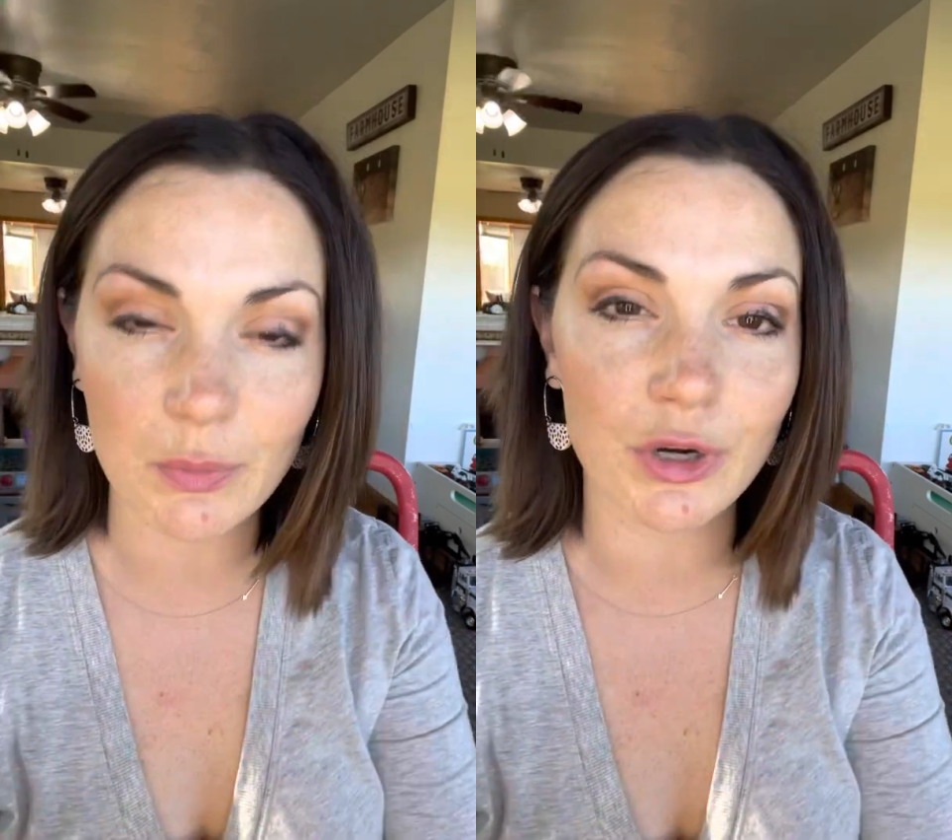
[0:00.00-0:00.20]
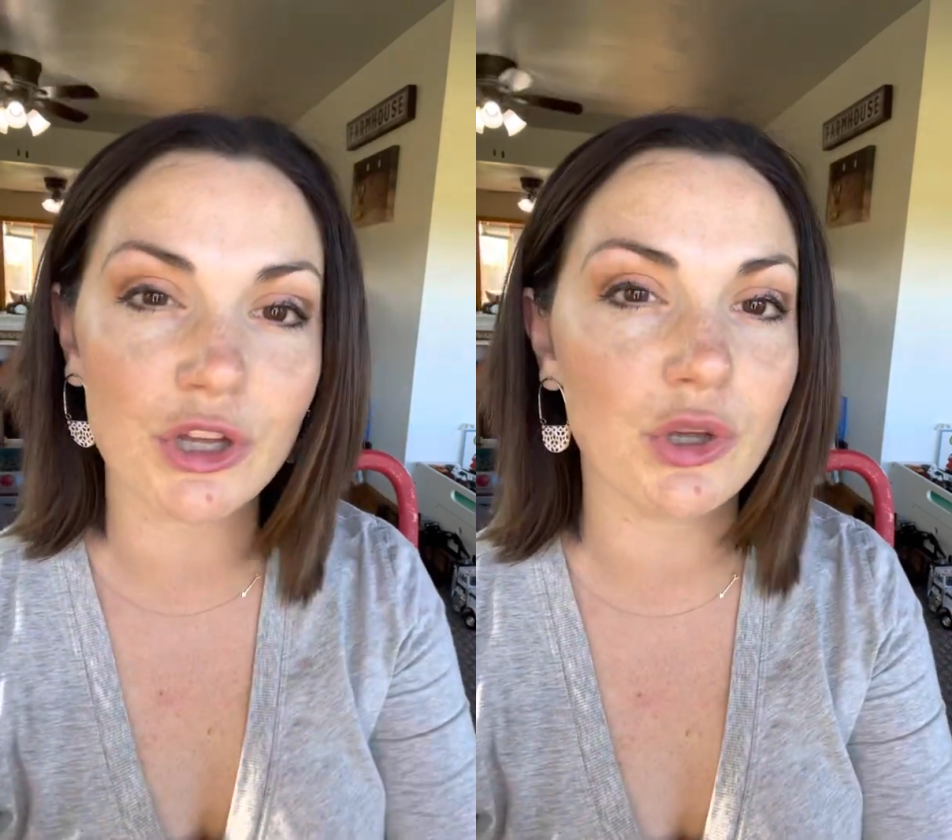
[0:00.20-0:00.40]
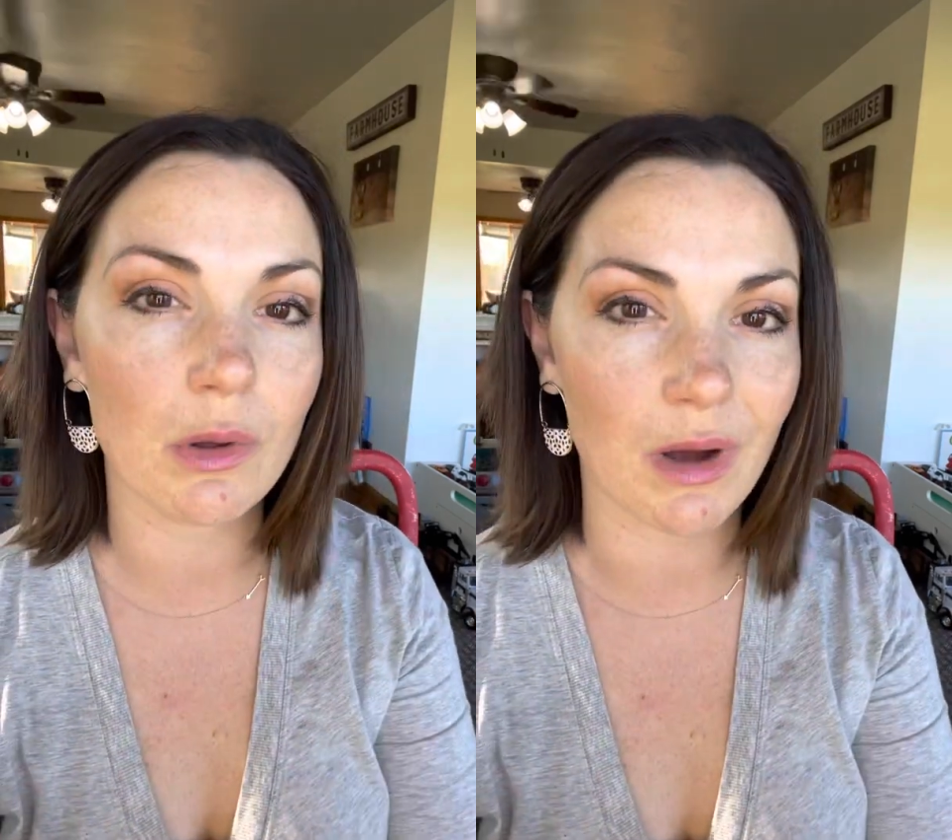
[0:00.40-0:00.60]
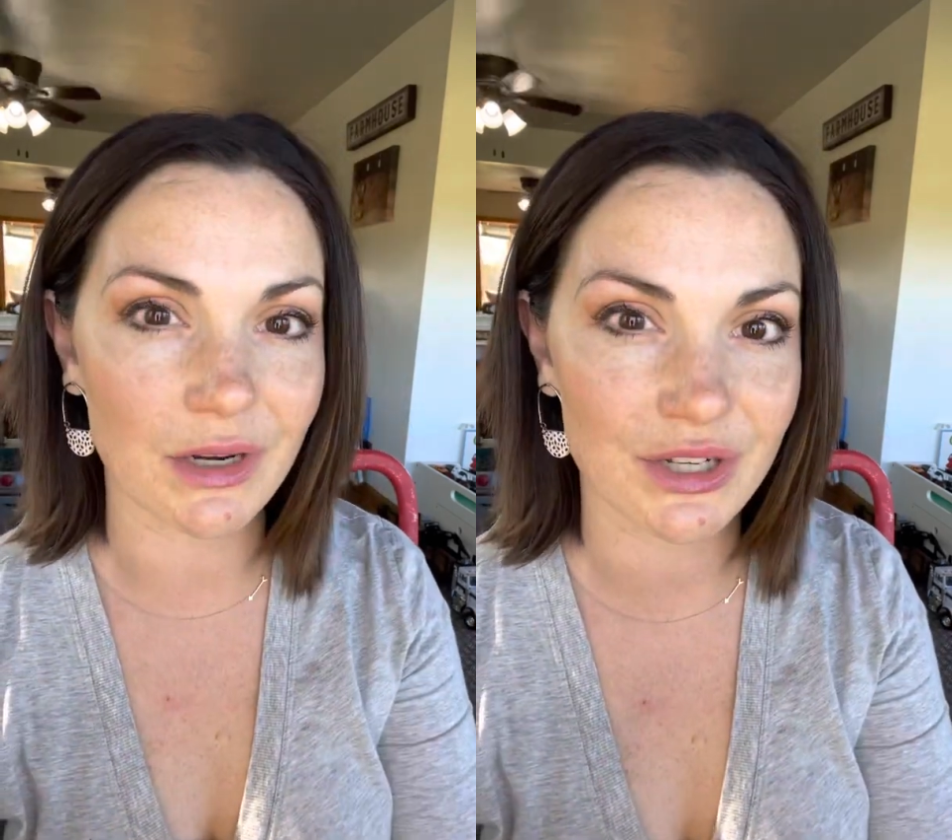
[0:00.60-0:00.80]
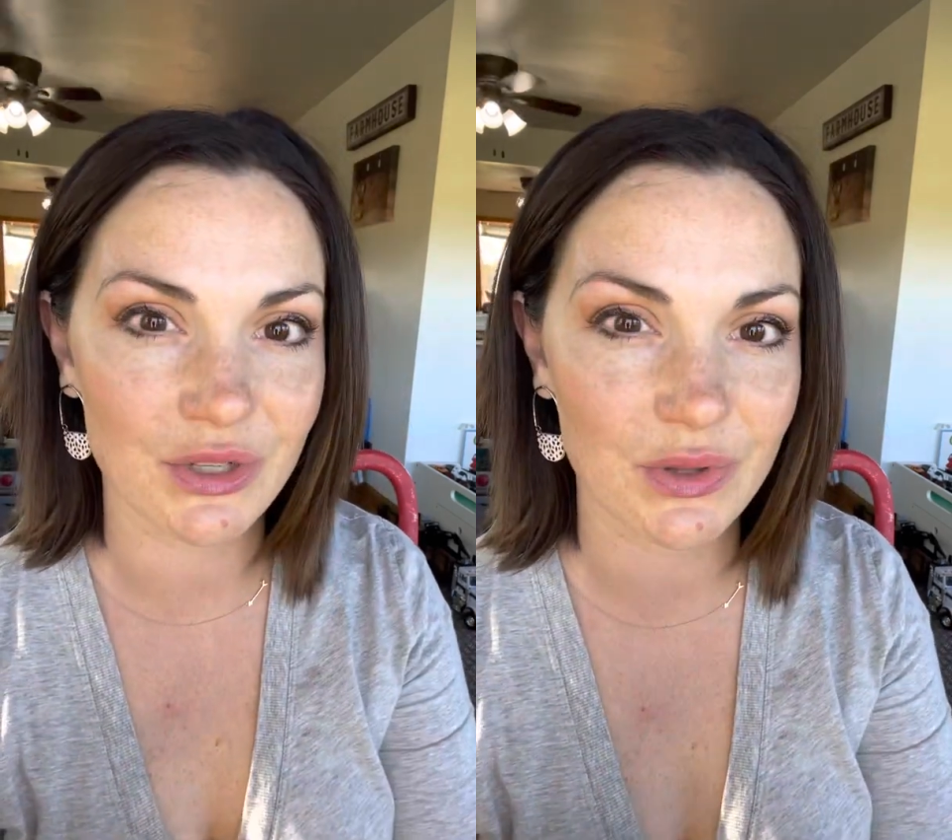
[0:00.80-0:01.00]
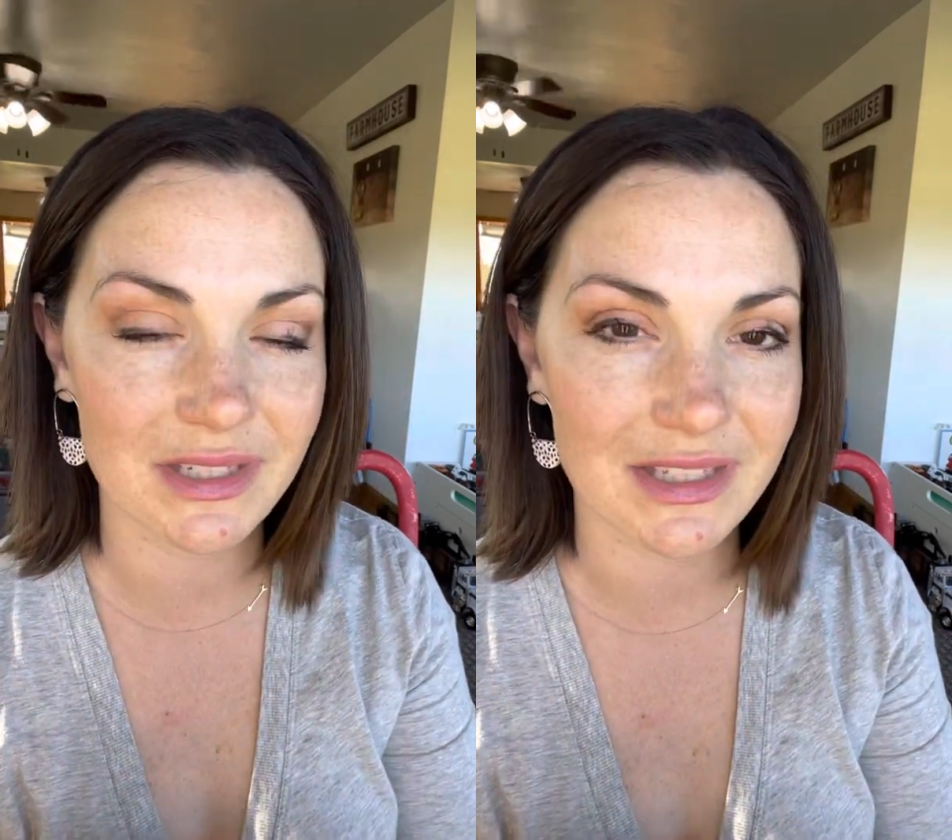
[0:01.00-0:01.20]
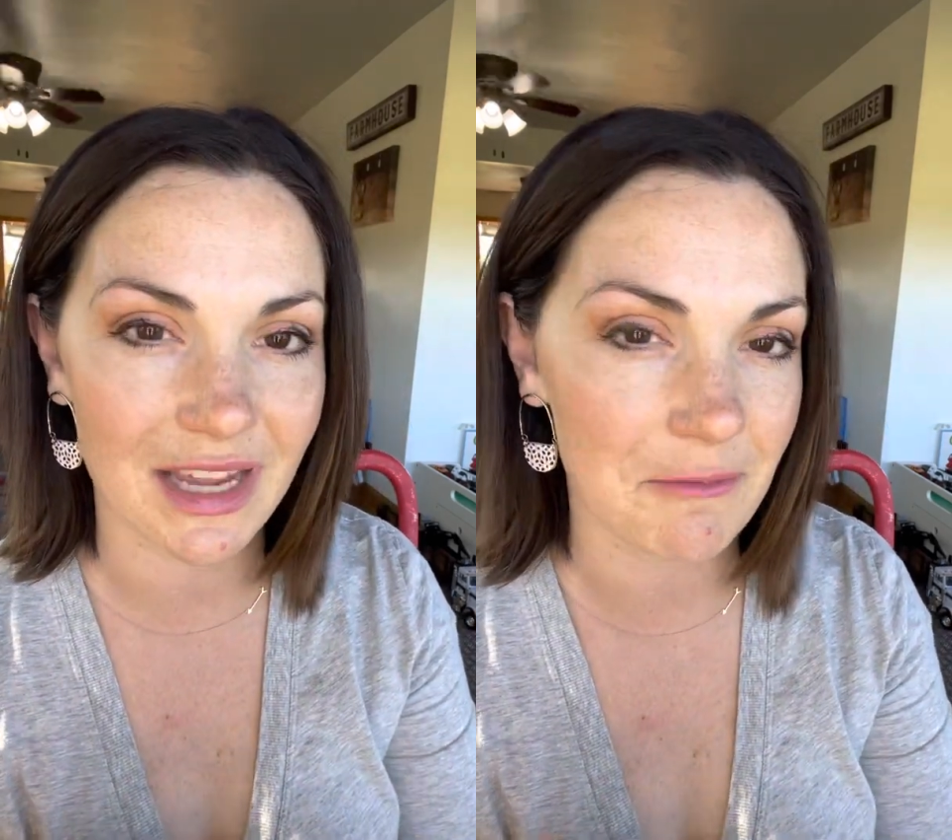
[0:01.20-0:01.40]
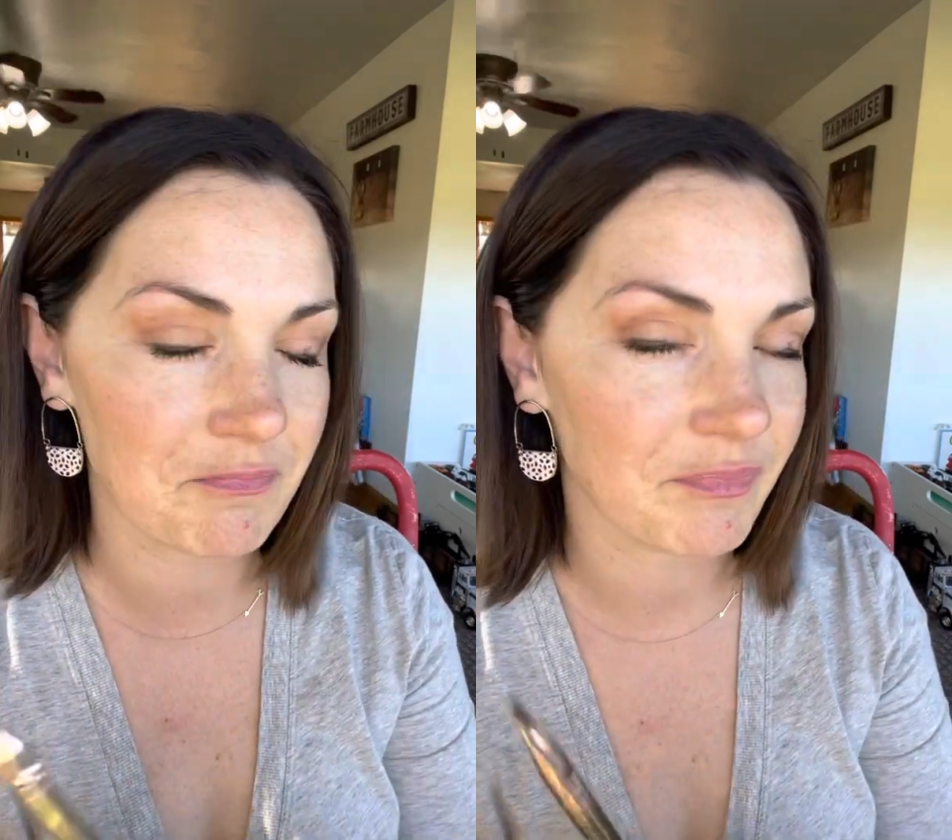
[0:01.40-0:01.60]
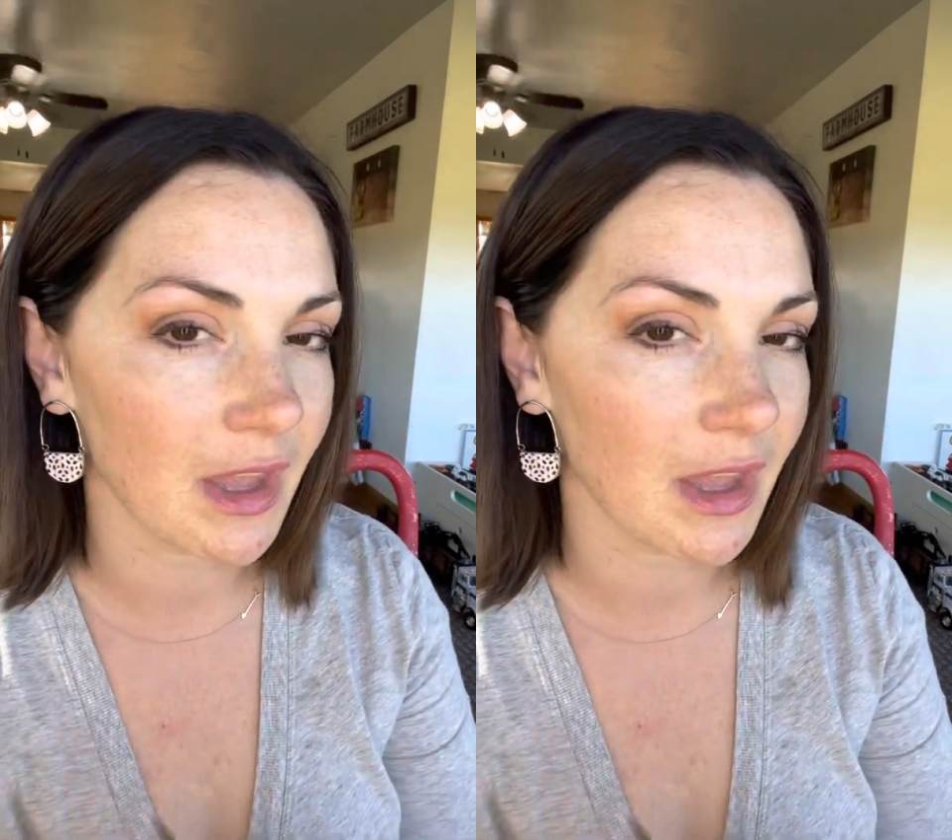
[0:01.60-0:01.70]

where you will want to do the same.